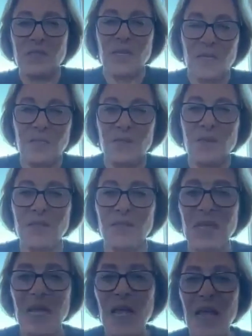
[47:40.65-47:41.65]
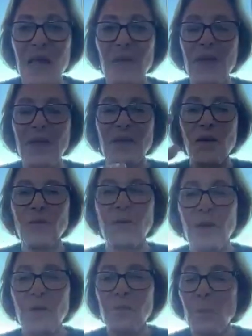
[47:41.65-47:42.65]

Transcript: he's got to do this. And they don't